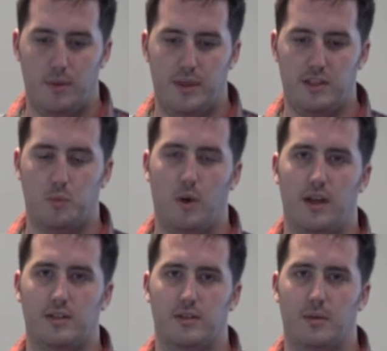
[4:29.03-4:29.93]
This
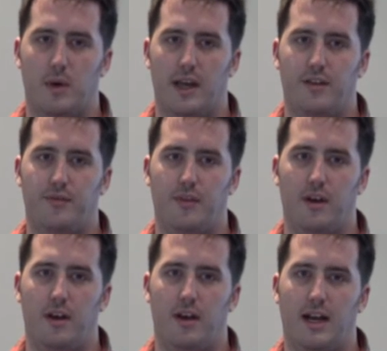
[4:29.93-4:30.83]
works on the way of
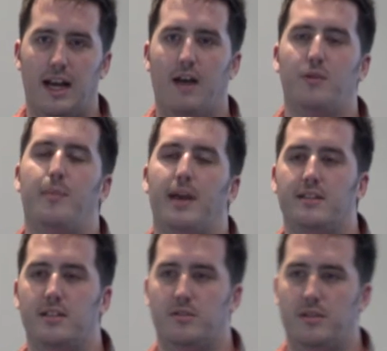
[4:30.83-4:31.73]
a
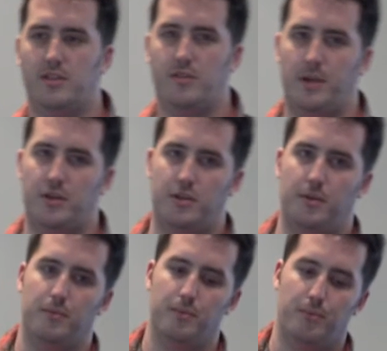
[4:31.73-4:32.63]
cloud-based
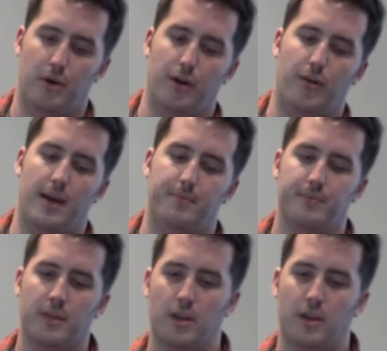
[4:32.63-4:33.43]
distribution program.